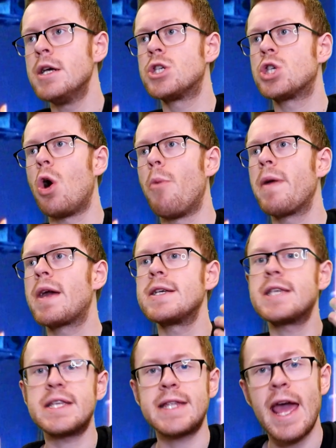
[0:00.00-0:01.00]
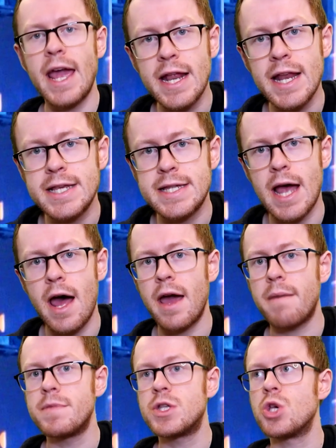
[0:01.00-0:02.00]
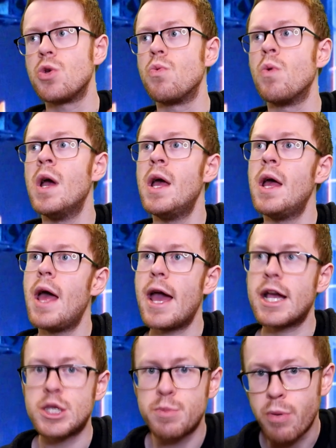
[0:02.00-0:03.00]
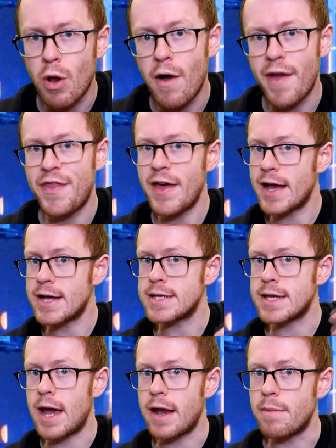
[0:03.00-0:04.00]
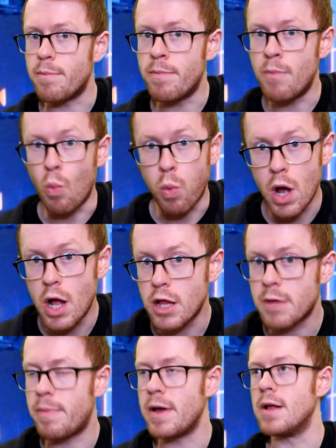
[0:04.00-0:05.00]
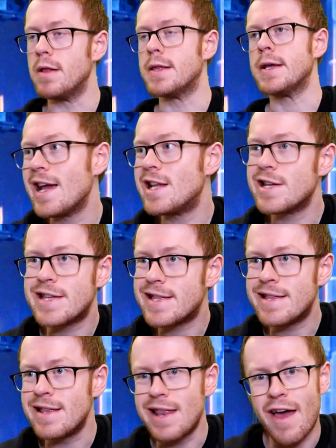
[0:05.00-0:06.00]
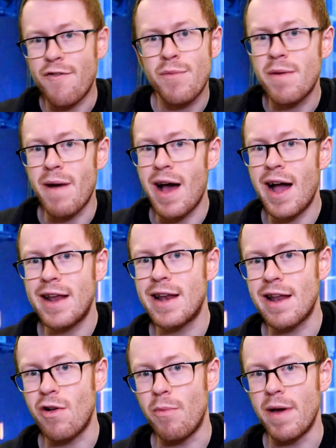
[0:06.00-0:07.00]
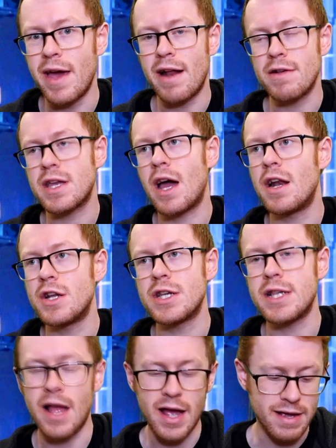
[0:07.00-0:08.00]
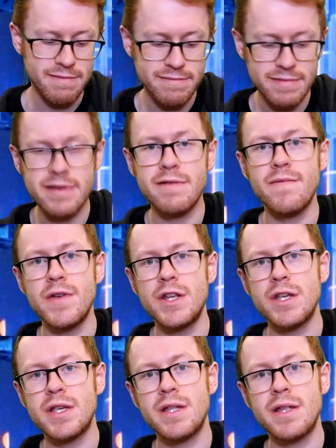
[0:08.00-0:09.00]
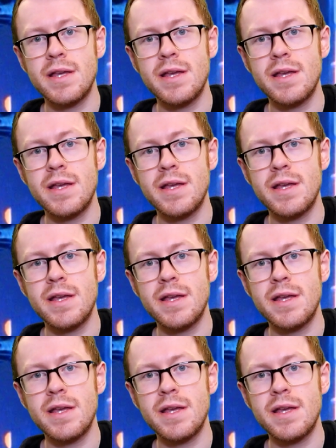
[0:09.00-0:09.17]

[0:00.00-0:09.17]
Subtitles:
So because it's taken its time to explore things and world build, it just left me behind a little bit, and I was kind of just like, can we just